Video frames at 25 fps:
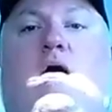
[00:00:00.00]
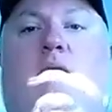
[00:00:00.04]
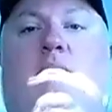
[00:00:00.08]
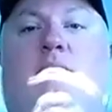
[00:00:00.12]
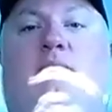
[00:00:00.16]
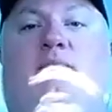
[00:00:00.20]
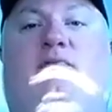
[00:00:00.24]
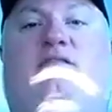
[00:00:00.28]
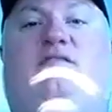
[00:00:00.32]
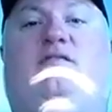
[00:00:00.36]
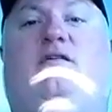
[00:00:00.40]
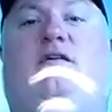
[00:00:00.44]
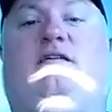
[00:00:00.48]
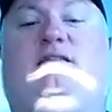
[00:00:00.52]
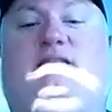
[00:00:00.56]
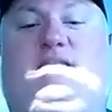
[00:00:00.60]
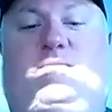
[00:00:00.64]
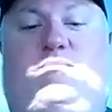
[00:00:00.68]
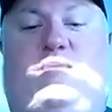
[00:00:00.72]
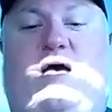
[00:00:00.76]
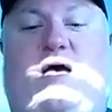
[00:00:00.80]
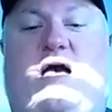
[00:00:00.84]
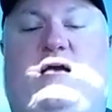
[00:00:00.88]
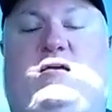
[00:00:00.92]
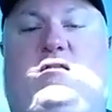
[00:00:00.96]
So I'll
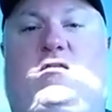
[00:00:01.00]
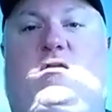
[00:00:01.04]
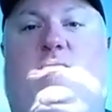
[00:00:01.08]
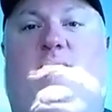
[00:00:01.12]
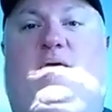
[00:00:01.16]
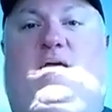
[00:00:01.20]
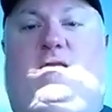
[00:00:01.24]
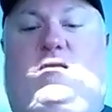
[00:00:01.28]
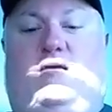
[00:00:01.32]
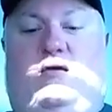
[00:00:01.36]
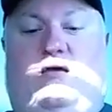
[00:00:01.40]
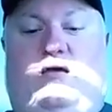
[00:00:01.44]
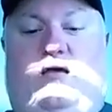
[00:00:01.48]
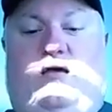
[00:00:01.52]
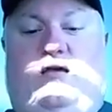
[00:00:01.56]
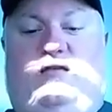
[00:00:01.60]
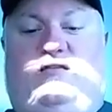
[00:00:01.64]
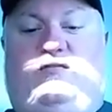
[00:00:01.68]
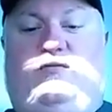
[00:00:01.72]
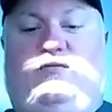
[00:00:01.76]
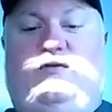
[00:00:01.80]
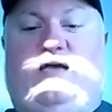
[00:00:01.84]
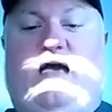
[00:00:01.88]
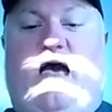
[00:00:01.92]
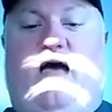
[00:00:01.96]
sit back a little bit.
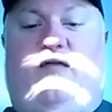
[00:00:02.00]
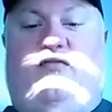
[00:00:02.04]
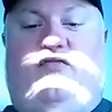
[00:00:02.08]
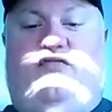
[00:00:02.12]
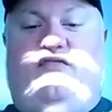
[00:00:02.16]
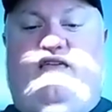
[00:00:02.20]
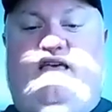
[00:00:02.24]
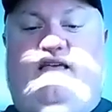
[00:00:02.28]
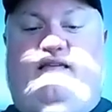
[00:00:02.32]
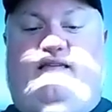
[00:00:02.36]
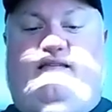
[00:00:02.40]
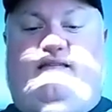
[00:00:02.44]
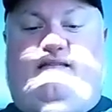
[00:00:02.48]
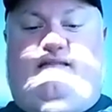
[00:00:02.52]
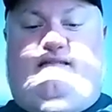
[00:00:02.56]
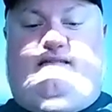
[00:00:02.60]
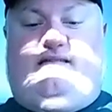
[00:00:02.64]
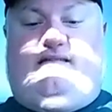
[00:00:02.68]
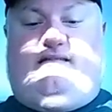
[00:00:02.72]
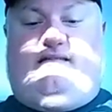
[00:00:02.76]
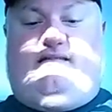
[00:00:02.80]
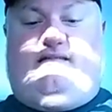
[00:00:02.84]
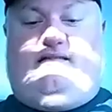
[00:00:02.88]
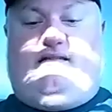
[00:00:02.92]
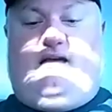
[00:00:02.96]
So we got
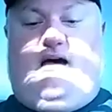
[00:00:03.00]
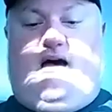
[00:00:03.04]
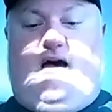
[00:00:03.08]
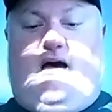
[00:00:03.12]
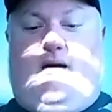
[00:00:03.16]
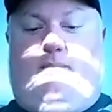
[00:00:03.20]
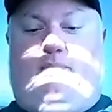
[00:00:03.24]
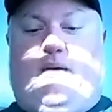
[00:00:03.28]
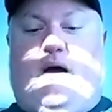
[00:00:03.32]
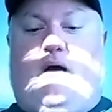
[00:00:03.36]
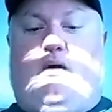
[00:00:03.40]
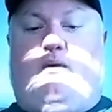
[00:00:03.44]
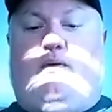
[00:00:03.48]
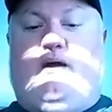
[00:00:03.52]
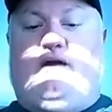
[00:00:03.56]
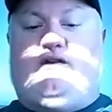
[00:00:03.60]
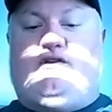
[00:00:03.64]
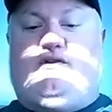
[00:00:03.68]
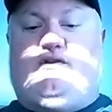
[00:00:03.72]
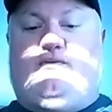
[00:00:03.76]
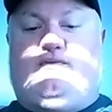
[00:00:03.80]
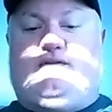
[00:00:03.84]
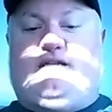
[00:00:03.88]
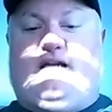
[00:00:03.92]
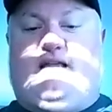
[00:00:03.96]
this Power
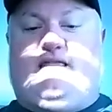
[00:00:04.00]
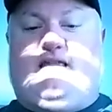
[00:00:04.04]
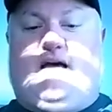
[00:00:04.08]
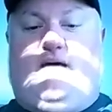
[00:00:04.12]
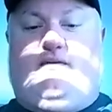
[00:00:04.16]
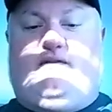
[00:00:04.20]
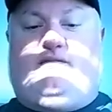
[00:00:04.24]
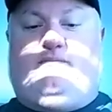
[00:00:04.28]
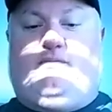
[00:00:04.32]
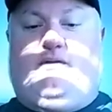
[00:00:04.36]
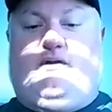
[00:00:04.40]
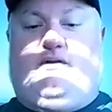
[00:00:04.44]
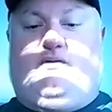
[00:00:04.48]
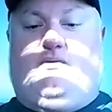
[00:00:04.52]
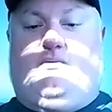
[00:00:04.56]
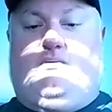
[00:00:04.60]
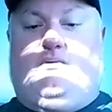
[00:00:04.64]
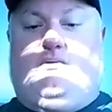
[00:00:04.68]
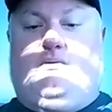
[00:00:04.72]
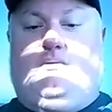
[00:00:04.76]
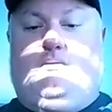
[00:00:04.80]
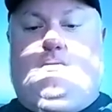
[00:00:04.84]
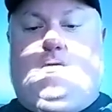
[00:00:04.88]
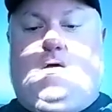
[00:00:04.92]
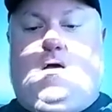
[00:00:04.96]
Ranger, which I thought was pretty
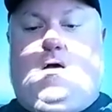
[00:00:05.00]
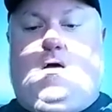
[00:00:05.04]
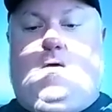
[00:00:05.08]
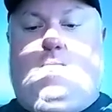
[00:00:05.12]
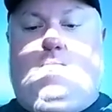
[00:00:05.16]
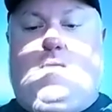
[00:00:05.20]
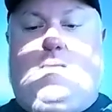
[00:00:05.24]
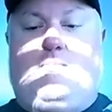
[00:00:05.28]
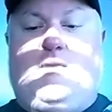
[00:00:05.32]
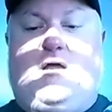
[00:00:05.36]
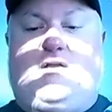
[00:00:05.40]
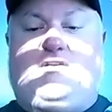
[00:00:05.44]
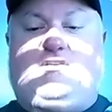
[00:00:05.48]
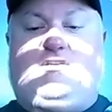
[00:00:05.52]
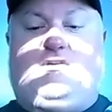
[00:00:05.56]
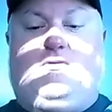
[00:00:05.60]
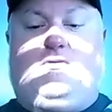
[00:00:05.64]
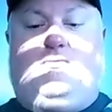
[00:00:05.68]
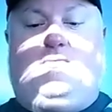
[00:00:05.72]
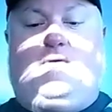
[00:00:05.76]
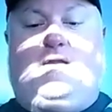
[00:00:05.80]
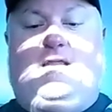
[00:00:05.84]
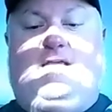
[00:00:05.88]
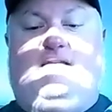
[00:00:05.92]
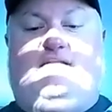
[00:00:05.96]
cool. I'm not sure
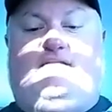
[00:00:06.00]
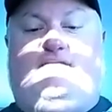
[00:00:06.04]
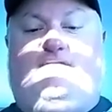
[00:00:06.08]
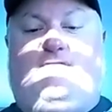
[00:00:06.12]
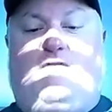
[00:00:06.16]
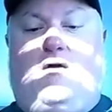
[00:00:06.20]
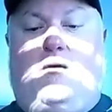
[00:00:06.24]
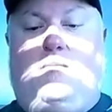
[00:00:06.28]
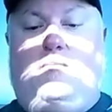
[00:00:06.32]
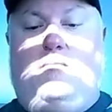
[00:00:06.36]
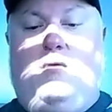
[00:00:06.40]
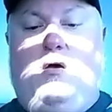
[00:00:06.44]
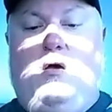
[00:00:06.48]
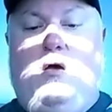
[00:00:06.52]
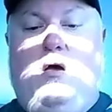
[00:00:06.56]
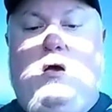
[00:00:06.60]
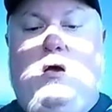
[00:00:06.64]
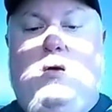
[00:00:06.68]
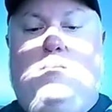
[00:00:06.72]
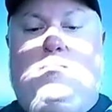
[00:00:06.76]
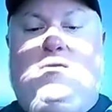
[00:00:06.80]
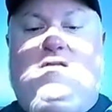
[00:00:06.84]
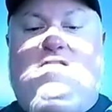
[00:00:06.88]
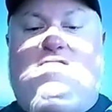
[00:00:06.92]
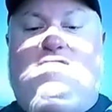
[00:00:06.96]
what he's from,
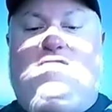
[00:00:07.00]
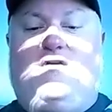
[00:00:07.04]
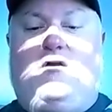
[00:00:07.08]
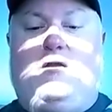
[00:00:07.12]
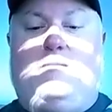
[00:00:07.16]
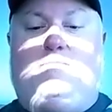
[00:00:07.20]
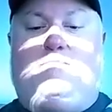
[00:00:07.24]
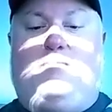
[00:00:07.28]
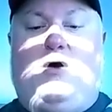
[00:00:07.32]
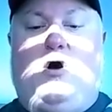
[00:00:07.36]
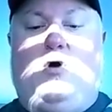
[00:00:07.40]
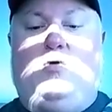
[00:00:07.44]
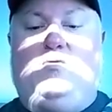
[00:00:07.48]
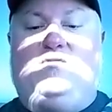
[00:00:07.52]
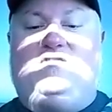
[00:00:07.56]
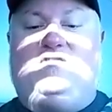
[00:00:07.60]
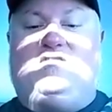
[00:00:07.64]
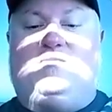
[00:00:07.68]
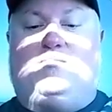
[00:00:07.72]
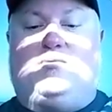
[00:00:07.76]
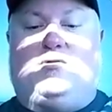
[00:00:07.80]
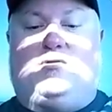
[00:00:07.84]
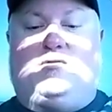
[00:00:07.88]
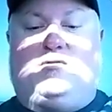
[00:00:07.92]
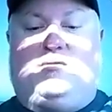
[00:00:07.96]
but he's very
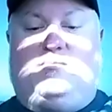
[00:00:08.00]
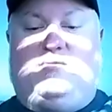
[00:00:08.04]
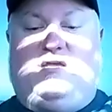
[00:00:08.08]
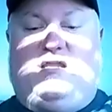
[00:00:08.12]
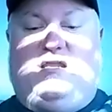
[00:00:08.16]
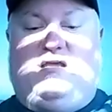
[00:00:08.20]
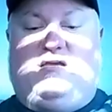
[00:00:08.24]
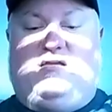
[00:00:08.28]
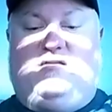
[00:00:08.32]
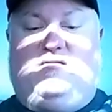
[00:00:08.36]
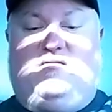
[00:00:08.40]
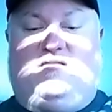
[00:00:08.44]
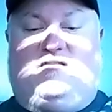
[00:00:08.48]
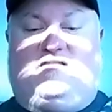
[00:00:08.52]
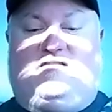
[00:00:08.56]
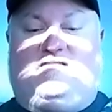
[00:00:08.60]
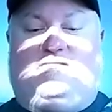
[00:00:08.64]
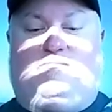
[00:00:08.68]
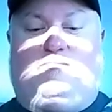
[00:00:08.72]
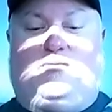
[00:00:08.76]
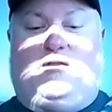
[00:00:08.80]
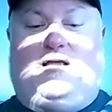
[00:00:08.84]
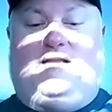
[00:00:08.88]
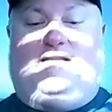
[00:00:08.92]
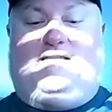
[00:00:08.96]
posable. I mean, he can do the
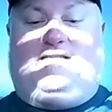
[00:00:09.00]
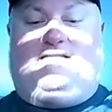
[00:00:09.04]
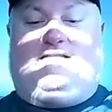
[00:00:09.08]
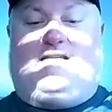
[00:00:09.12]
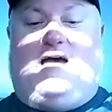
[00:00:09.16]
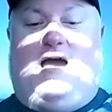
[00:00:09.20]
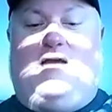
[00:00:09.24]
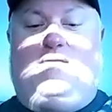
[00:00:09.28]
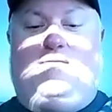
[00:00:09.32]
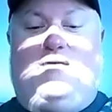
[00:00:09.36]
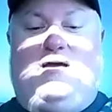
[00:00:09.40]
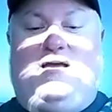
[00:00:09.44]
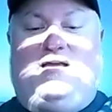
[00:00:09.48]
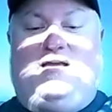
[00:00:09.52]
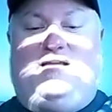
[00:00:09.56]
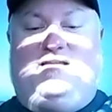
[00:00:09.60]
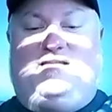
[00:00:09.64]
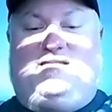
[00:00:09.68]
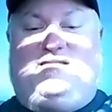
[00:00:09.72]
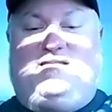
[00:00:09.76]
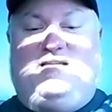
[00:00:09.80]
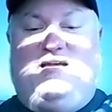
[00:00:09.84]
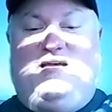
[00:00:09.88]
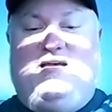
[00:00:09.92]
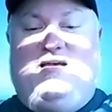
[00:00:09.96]
splits
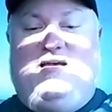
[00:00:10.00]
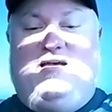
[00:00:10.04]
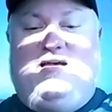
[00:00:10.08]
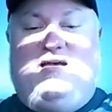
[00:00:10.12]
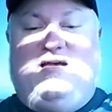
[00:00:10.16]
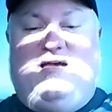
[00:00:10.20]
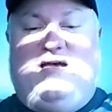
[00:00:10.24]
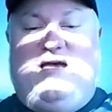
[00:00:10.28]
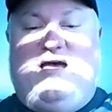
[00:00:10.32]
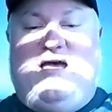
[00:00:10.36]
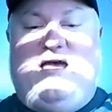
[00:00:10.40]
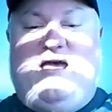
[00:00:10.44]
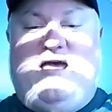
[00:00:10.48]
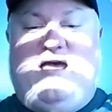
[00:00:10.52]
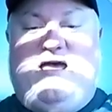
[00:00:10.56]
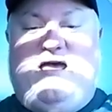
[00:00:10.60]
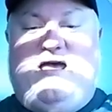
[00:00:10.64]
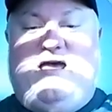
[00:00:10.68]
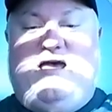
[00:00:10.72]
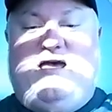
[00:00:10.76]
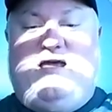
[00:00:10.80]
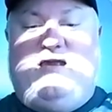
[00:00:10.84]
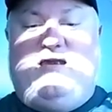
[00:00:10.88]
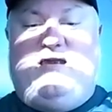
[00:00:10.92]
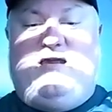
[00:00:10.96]
sideways,
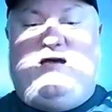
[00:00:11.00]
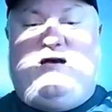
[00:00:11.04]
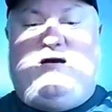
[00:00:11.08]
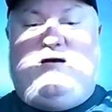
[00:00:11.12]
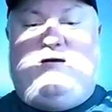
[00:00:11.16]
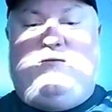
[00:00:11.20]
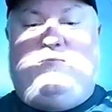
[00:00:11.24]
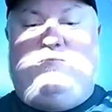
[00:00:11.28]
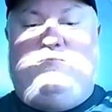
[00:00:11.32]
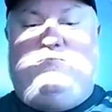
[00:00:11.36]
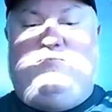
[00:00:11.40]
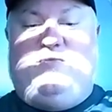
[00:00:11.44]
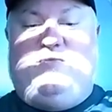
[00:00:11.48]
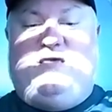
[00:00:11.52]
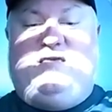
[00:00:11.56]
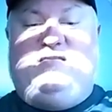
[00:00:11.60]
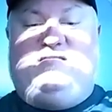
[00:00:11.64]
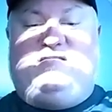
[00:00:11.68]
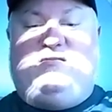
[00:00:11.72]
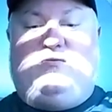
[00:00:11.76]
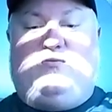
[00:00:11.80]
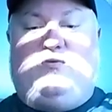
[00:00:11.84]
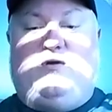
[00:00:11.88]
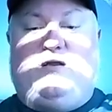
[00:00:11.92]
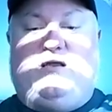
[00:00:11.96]
and he's
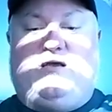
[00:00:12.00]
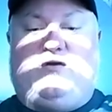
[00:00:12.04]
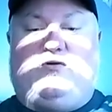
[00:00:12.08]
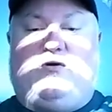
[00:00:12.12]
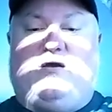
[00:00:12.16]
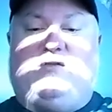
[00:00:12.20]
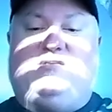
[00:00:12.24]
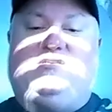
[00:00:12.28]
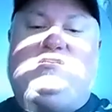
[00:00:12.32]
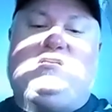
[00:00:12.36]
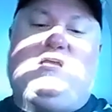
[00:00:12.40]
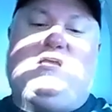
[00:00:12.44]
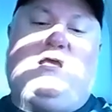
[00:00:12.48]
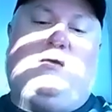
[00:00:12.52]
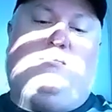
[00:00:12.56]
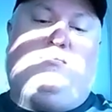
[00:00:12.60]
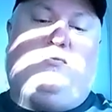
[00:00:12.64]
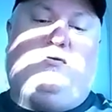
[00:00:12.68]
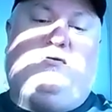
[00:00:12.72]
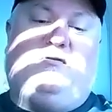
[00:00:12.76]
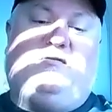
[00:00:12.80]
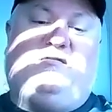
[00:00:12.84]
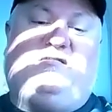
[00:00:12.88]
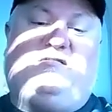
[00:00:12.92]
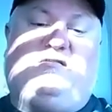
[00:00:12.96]
in really great shape.
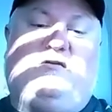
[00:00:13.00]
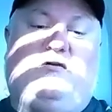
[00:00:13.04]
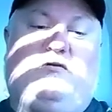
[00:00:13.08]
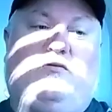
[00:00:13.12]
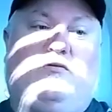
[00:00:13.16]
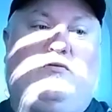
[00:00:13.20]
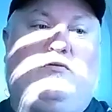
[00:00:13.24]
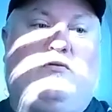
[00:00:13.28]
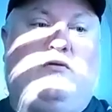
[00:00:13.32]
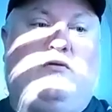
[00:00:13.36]
So